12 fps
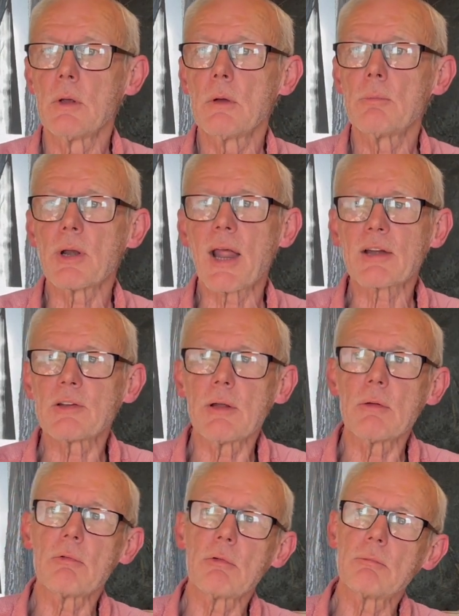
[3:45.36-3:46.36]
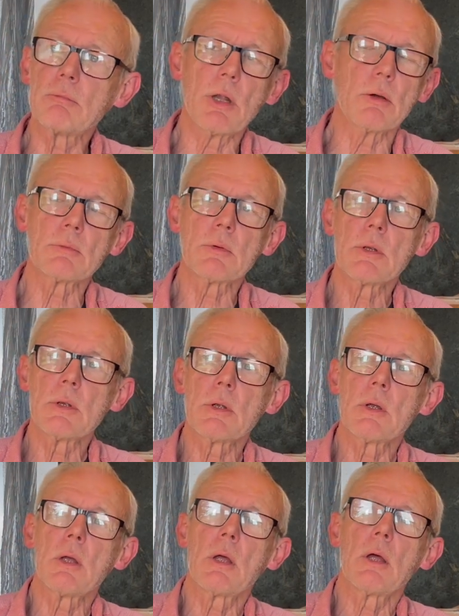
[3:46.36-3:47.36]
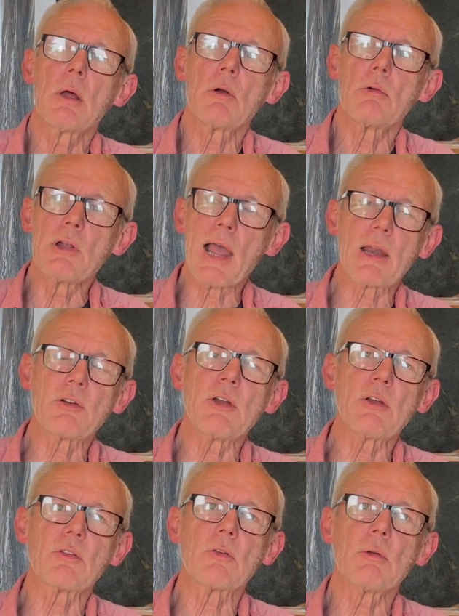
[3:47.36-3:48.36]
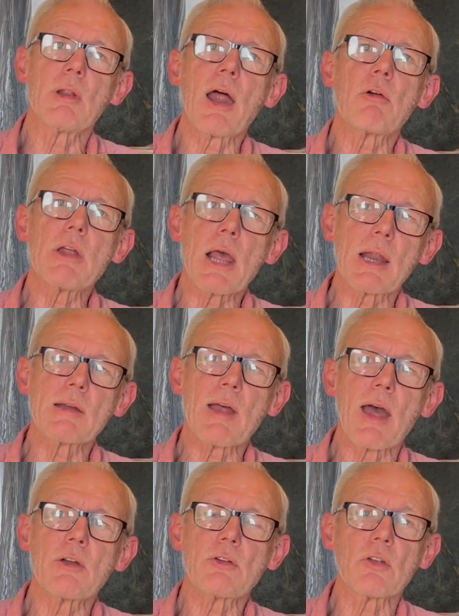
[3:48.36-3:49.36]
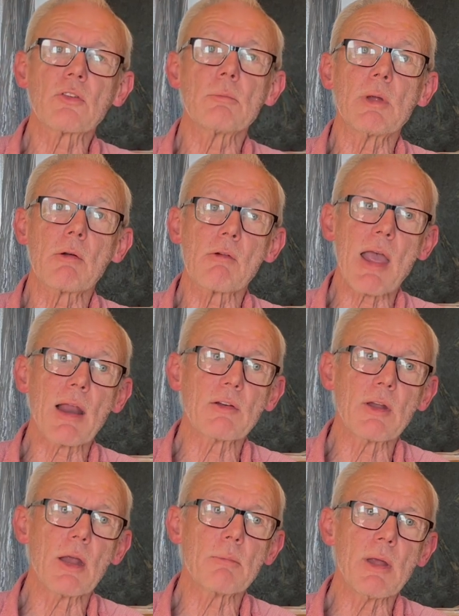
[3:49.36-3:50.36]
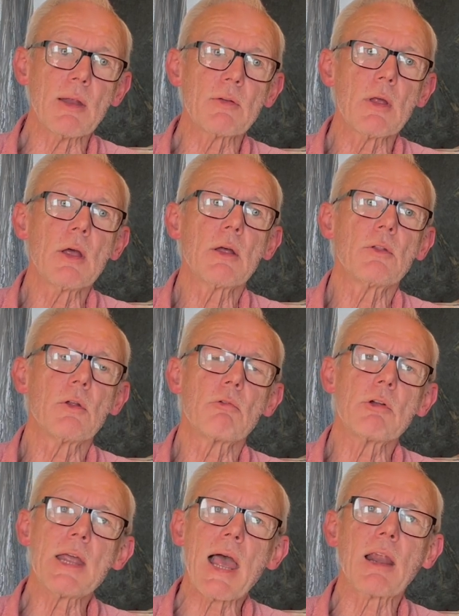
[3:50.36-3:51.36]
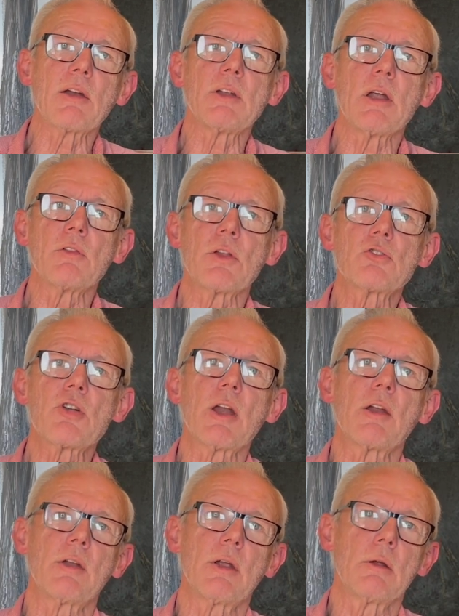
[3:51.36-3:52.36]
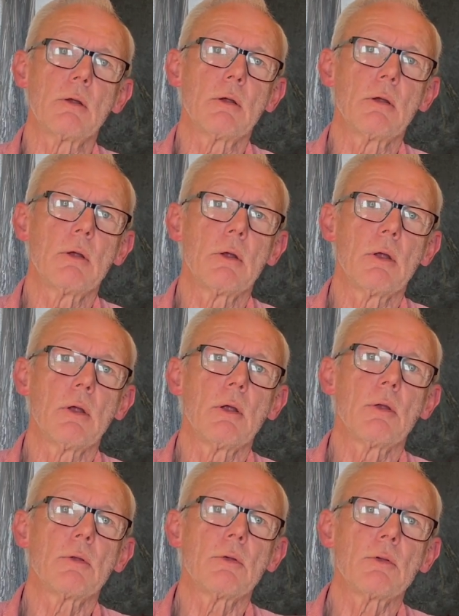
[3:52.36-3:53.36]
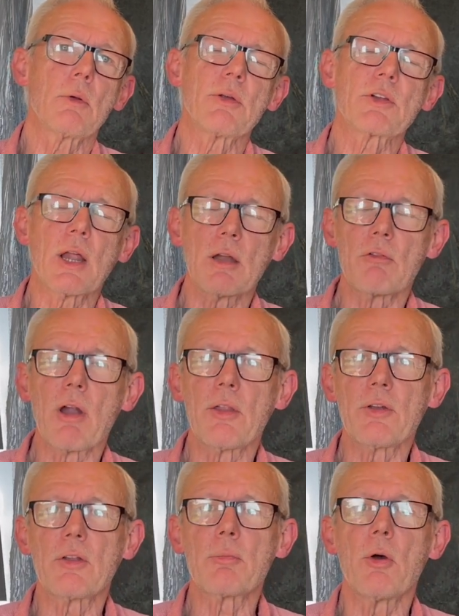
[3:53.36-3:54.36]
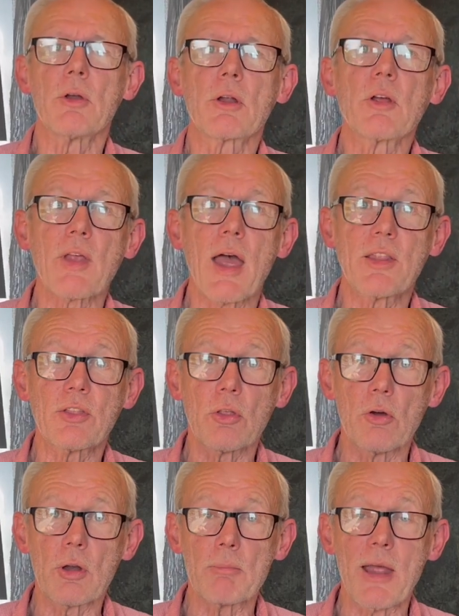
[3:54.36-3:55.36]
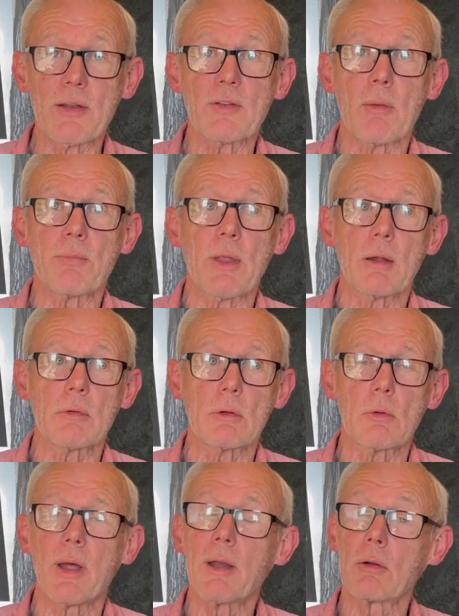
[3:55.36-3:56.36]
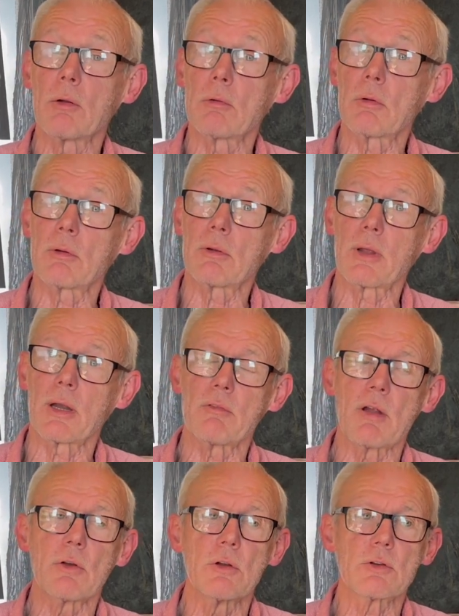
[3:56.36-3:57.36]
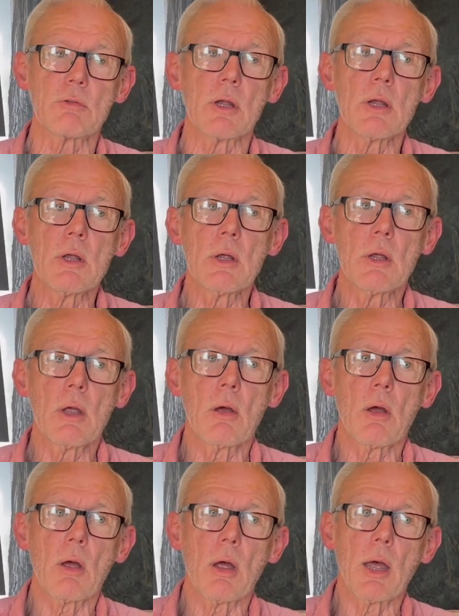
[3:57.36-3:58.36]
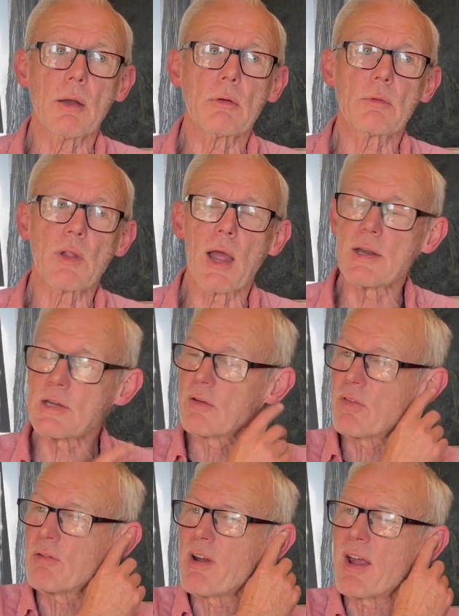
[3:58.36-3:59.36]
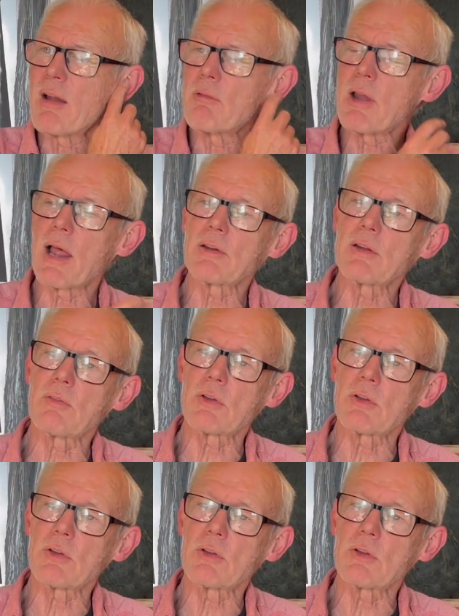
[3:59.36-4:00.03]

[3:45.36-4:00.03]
But actually, no. La Realidad doesn't mean reality, it means the reality of the Trinity. So I was kind of rather disappointed, because I thought it meant something quite kind of revolutionary. And the idea of the reality of the